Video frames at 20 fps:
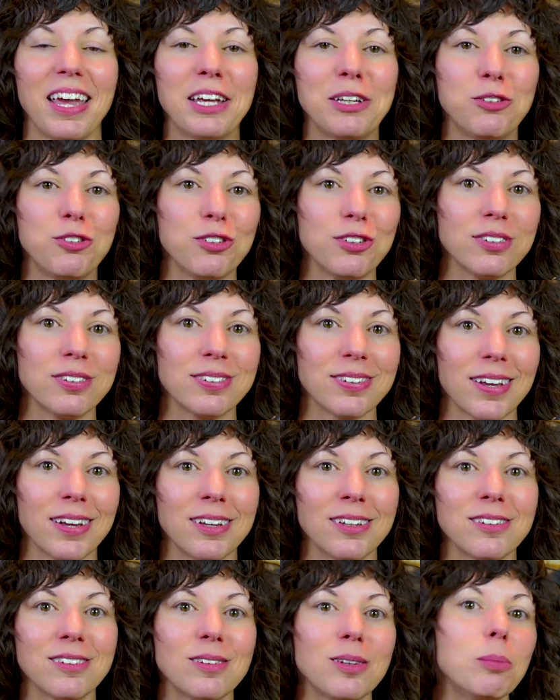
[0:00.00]
AG
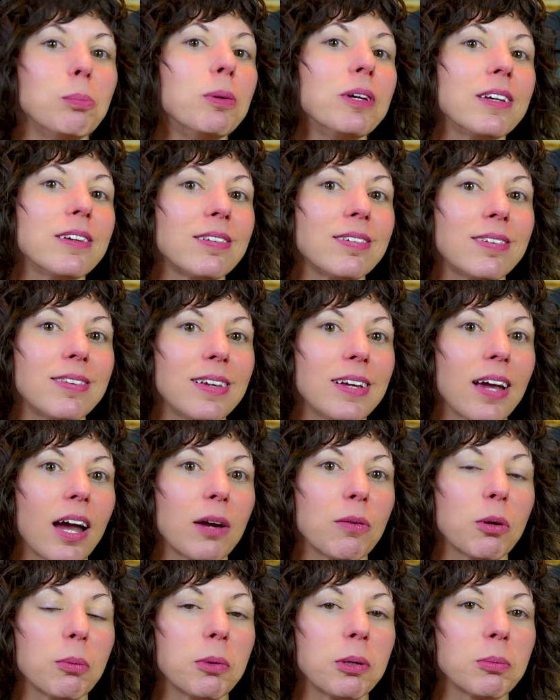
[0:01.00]
says, the biggest thing
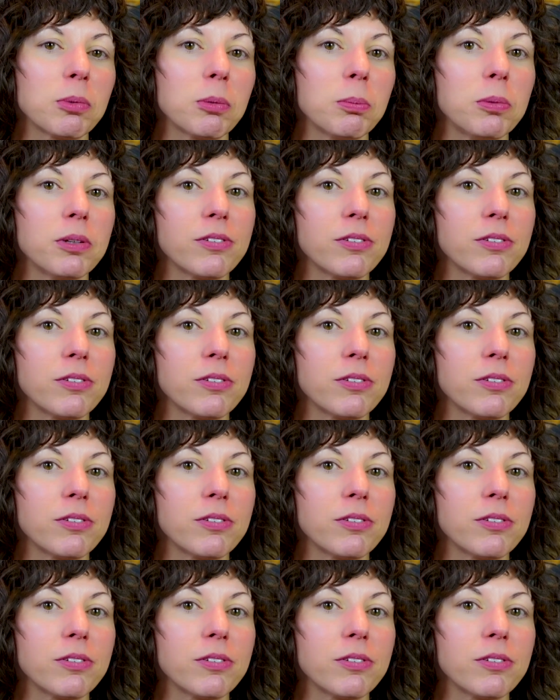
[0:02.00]
I remember